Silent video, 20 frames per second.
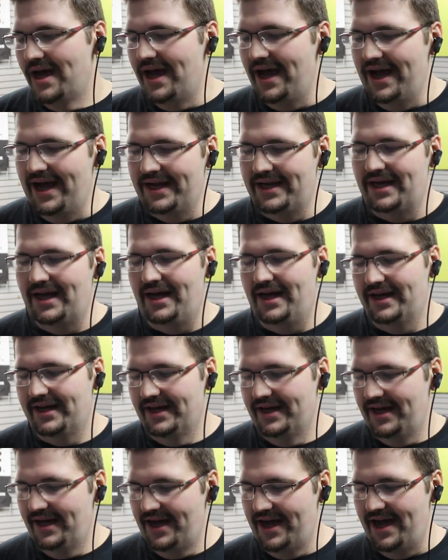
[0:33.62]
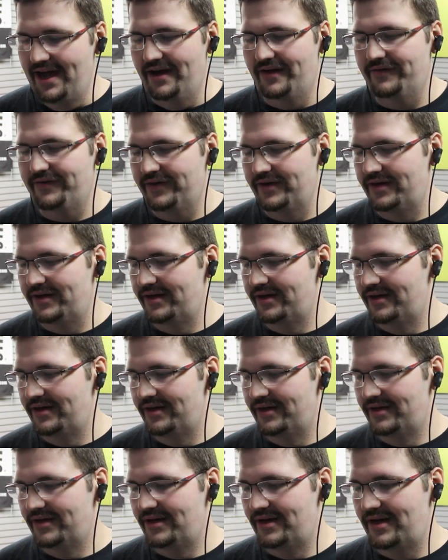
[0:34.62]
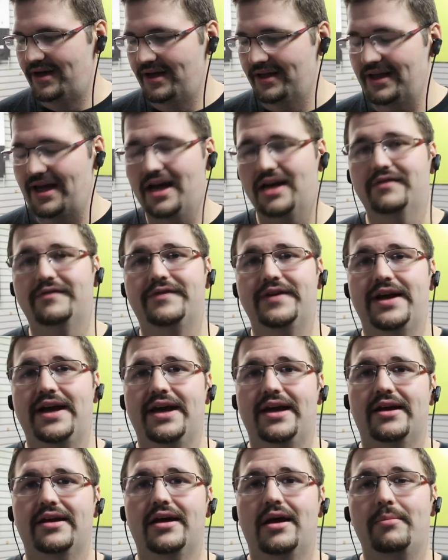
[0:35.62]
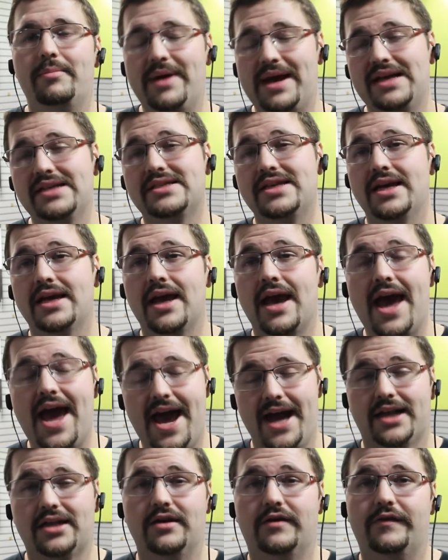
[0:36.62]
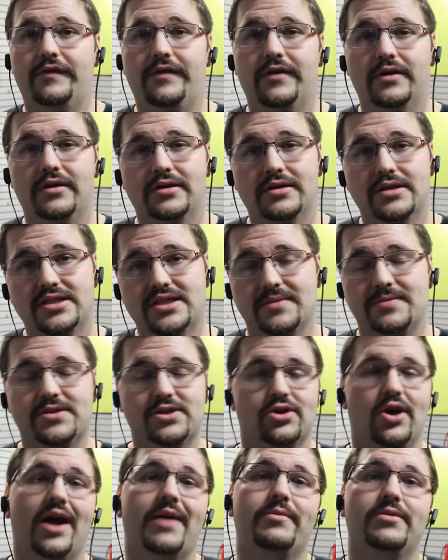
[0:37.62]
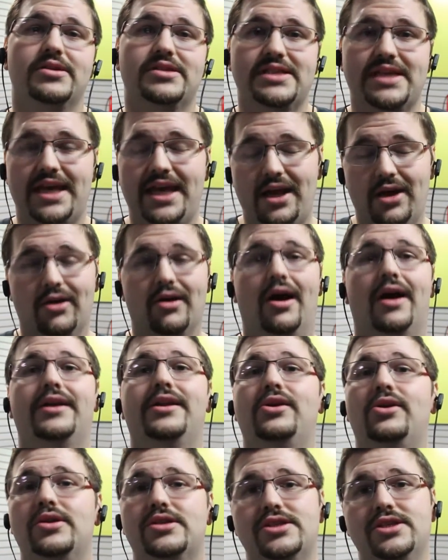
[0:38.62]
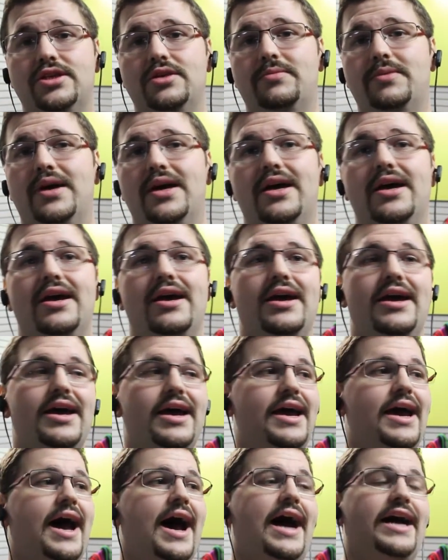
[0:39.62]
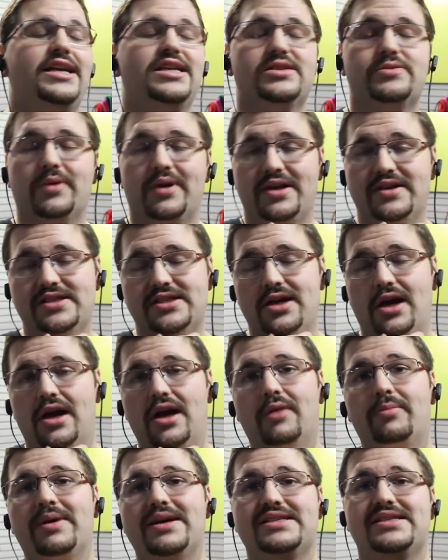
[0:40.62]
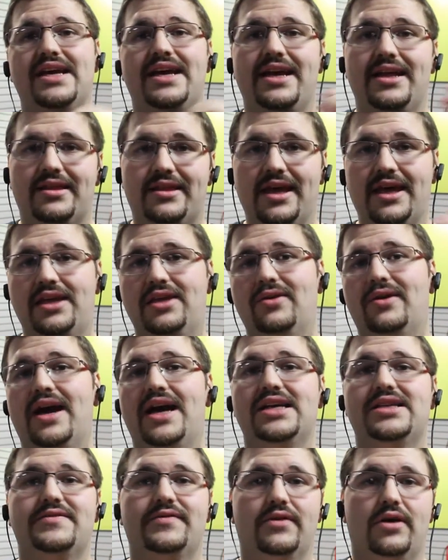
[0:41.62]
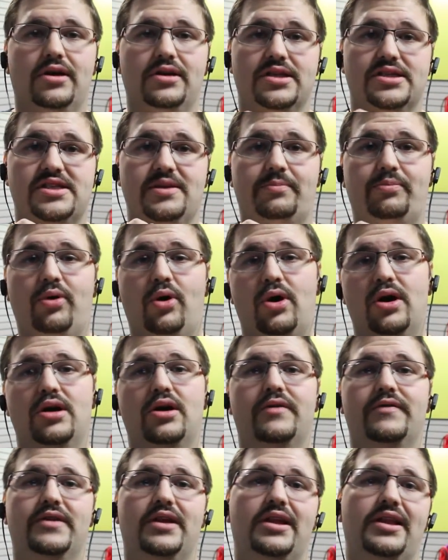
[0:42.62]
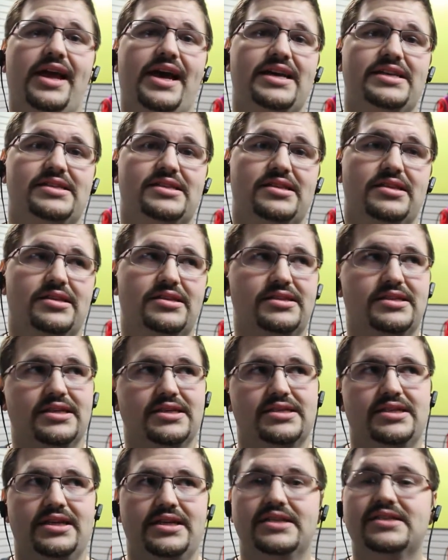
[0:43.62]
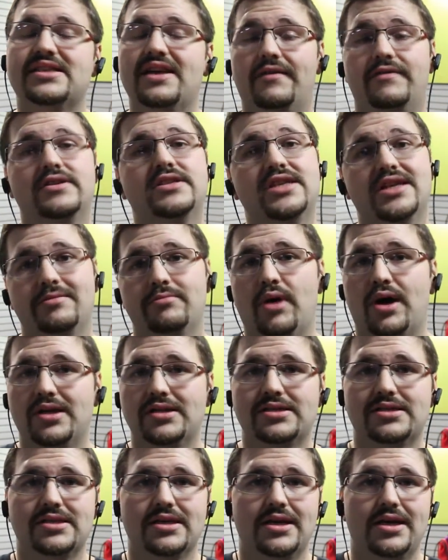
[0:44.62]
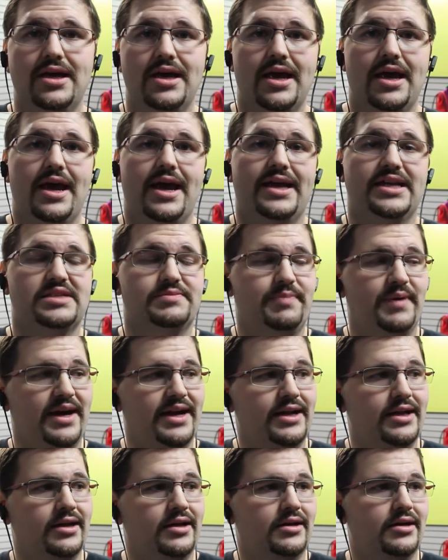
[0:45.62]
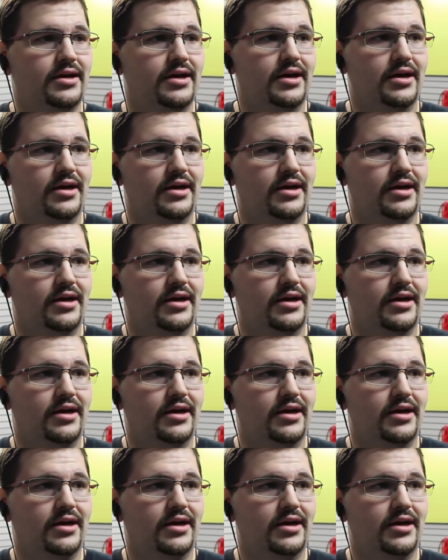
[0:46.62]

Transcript: and I have a lot of amazing active subscribers here on YouTube. I just want to start out by saying thank you guys for all the support over the last 16, 17 months. It's been